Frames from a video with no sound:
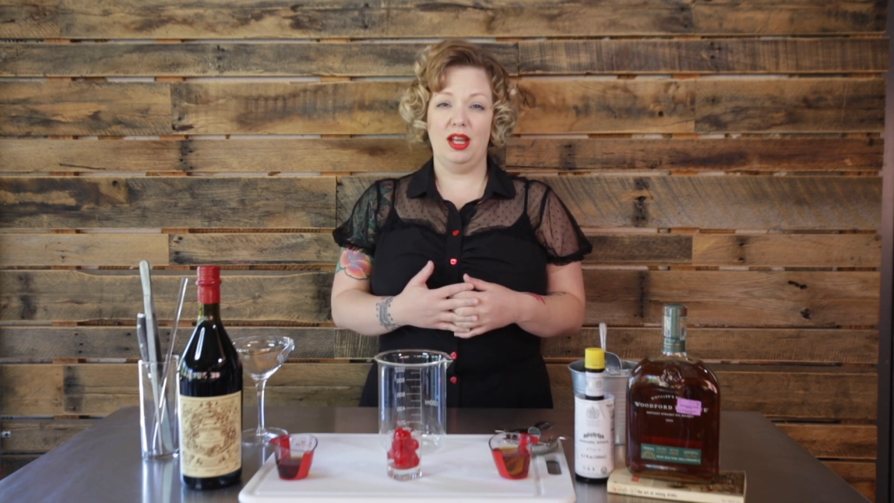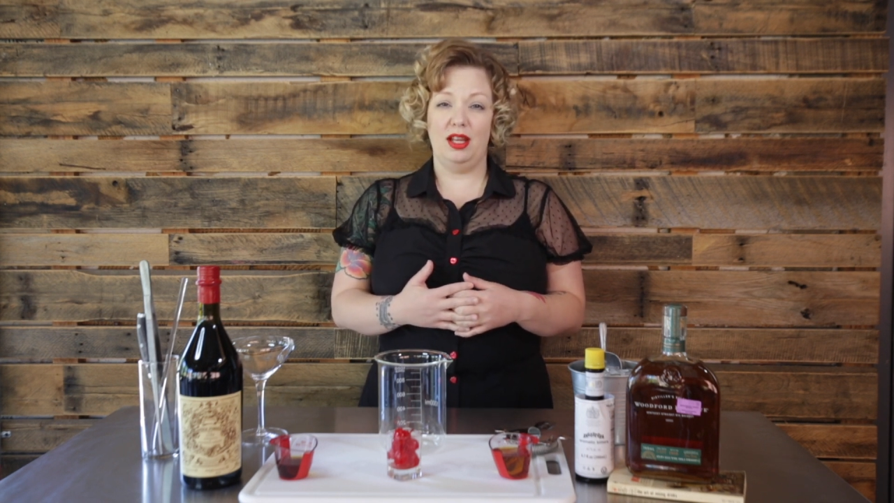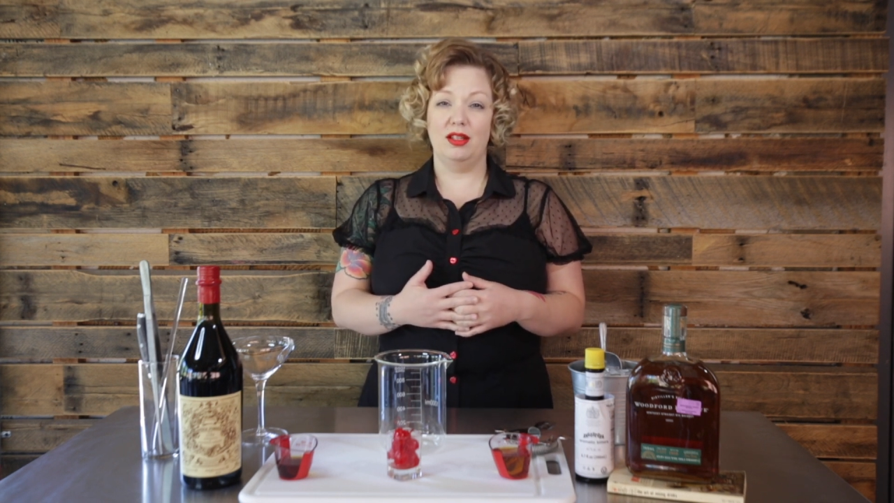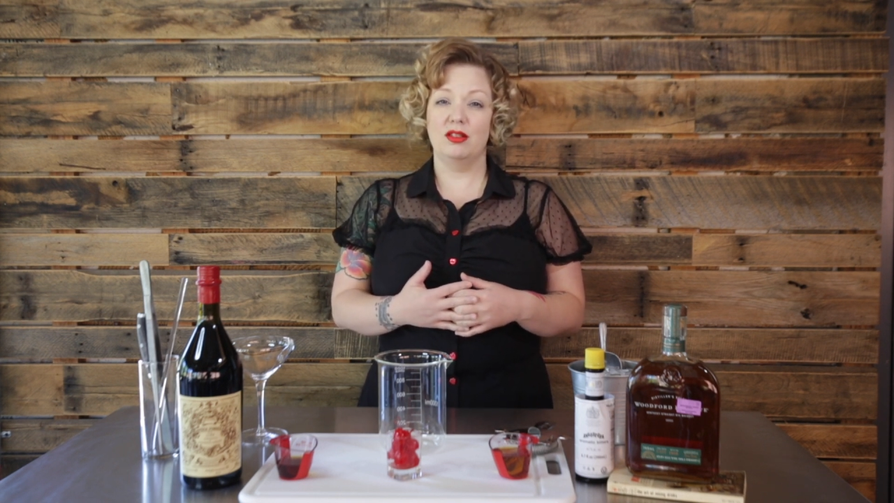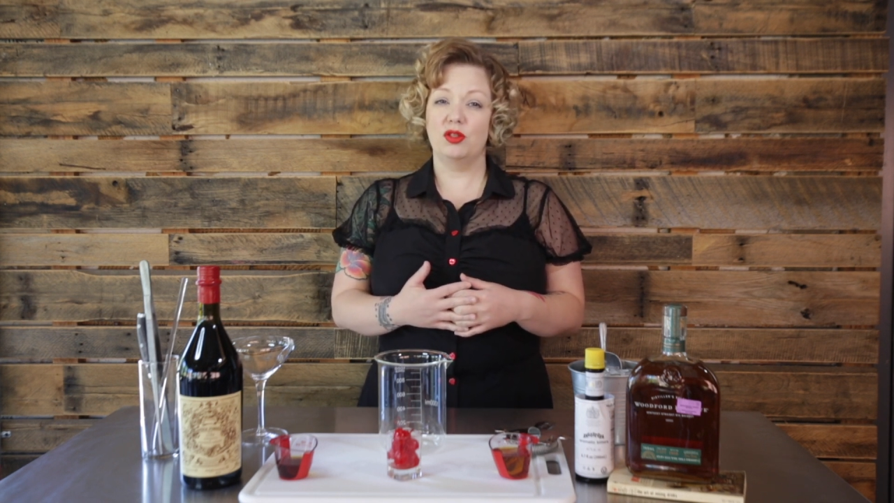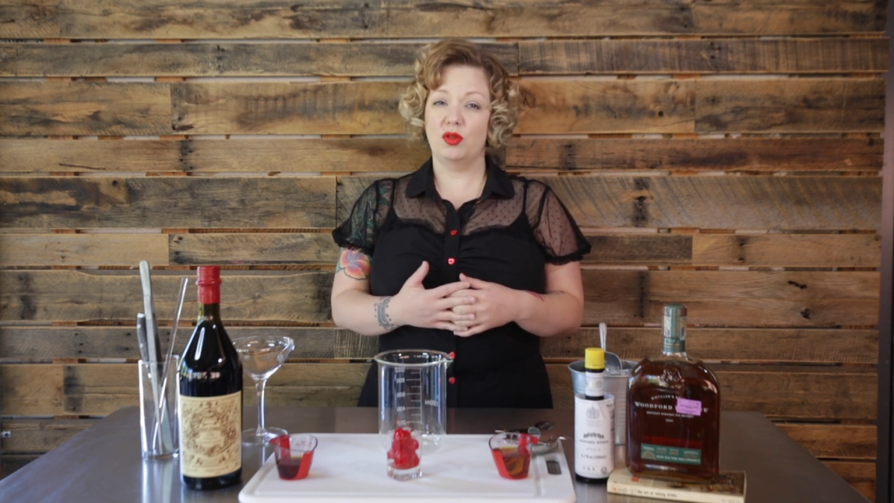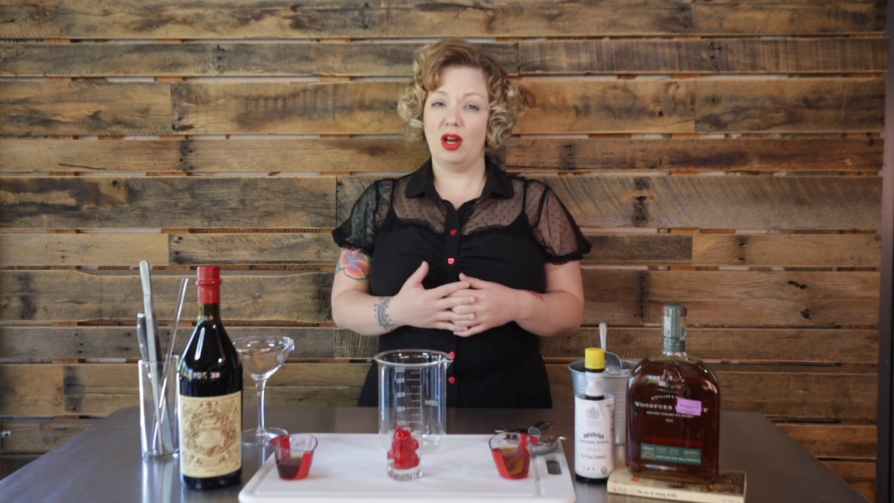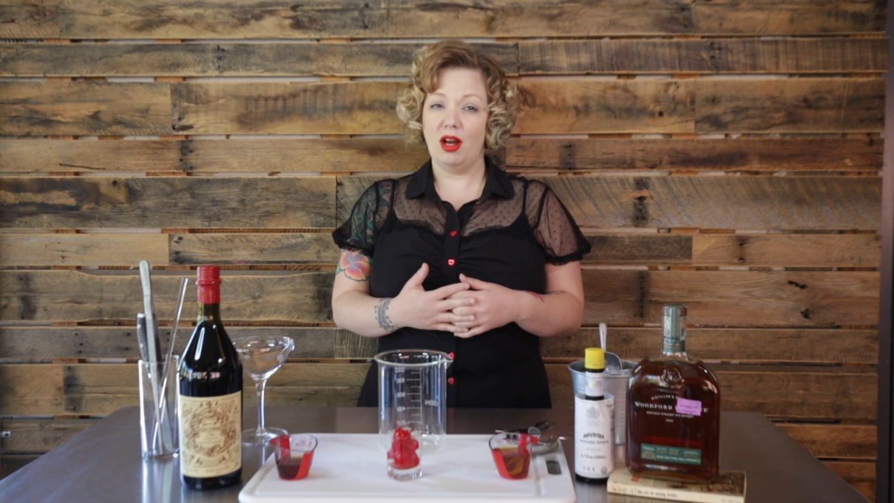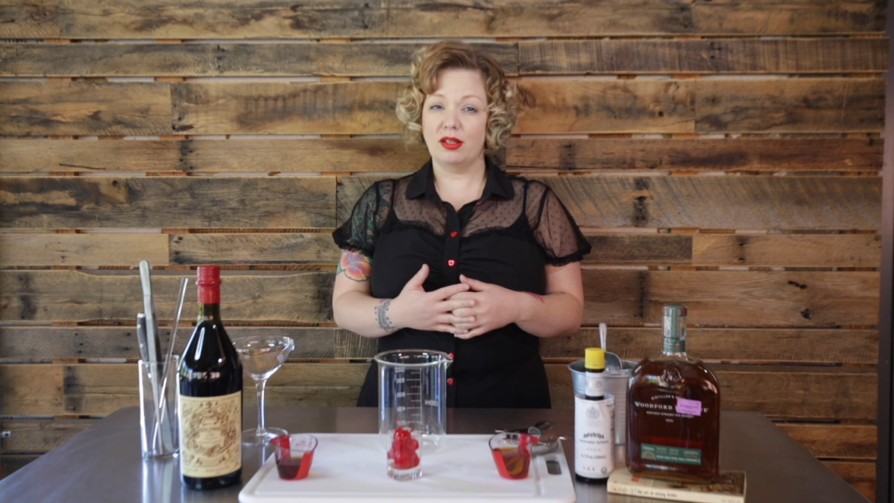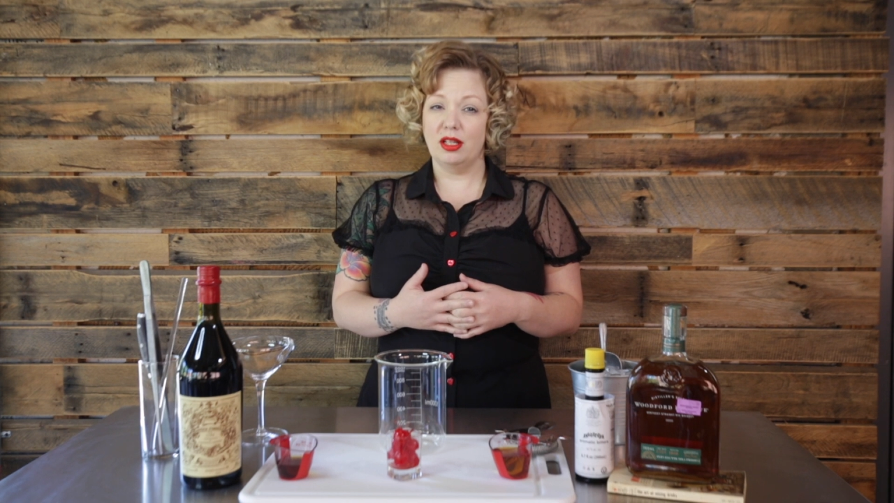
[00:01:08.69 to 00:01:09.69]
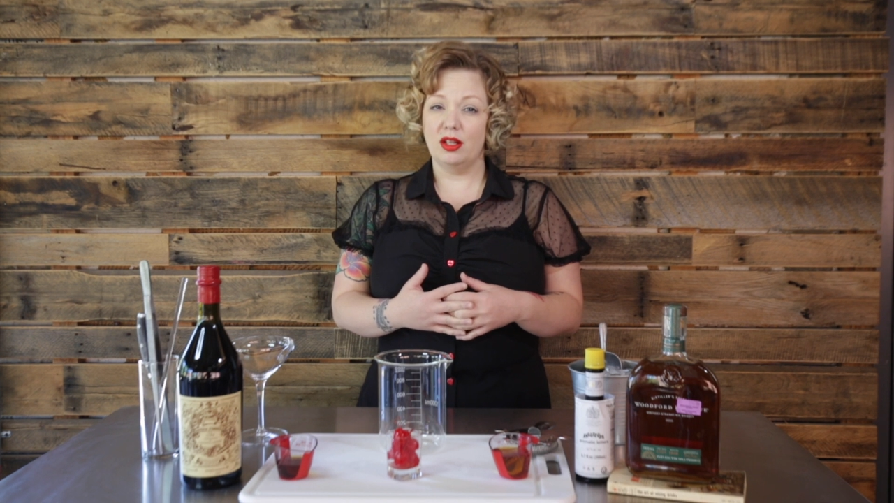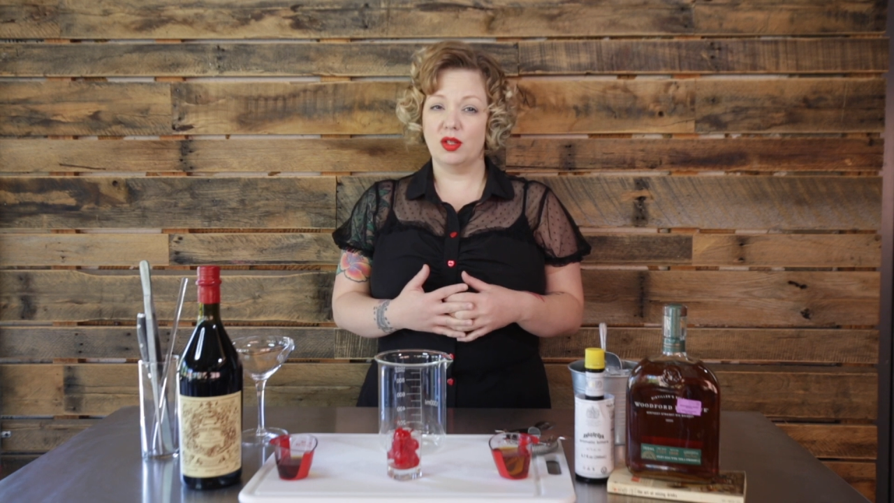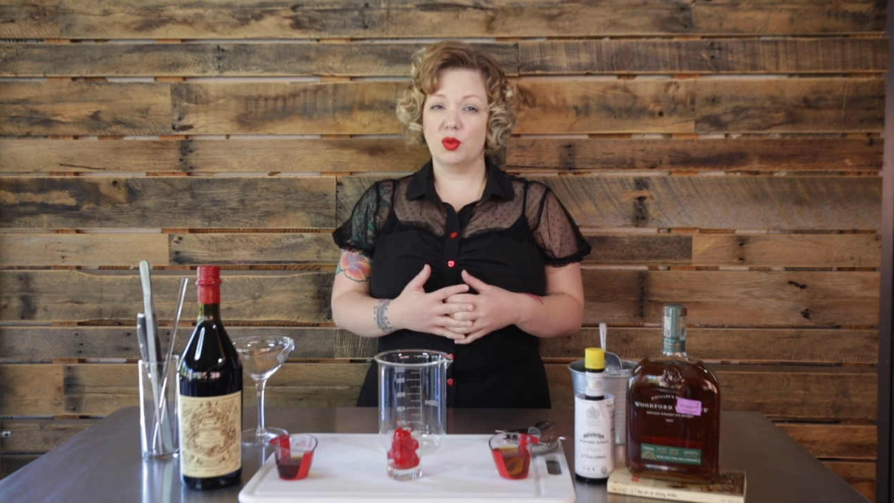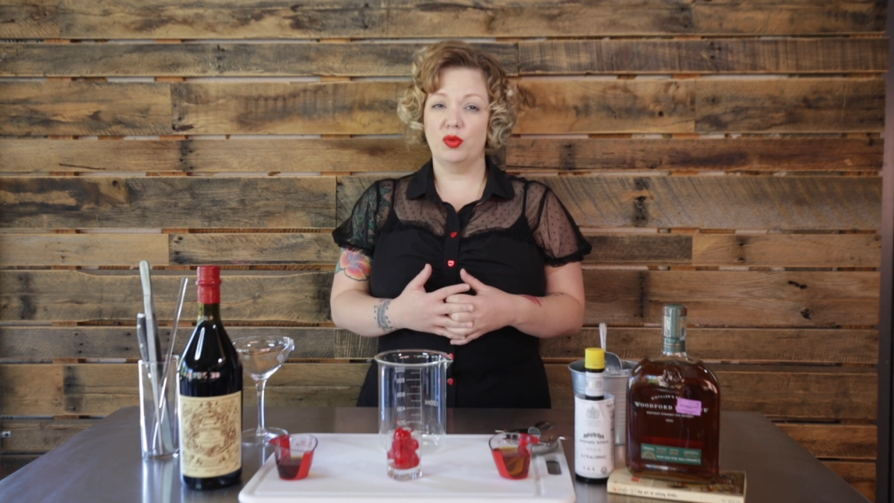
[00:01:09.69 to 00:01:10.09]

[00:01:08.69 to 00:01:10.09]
into cocktails